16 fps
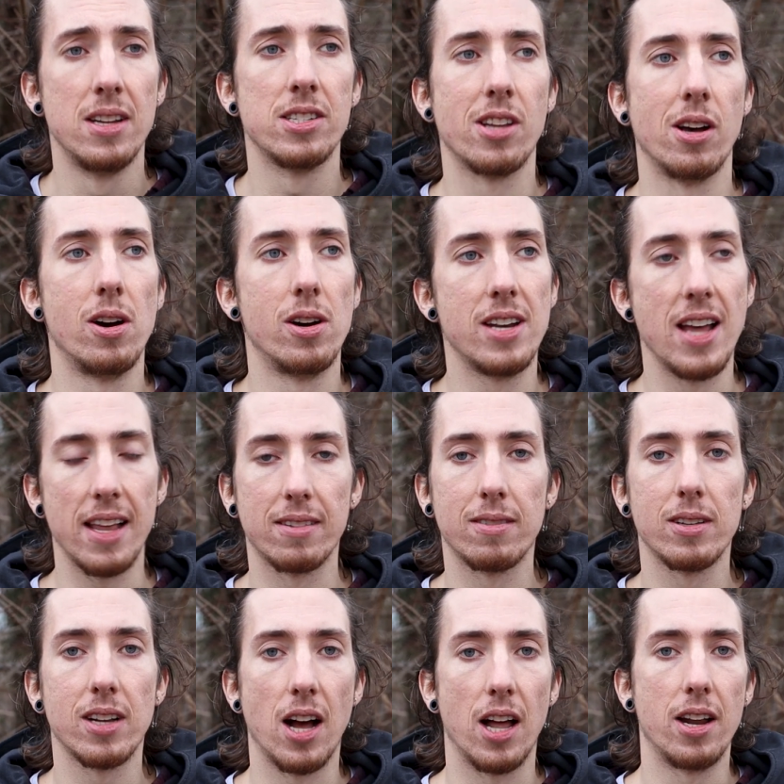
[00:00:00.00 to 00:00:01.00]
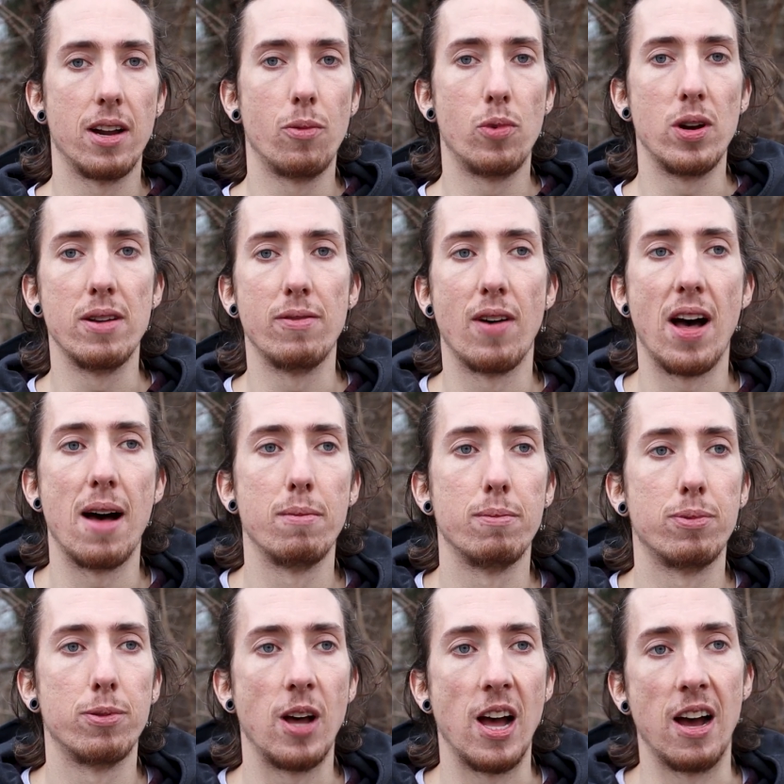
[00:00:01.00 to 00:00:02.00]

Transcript: So that's got a revamp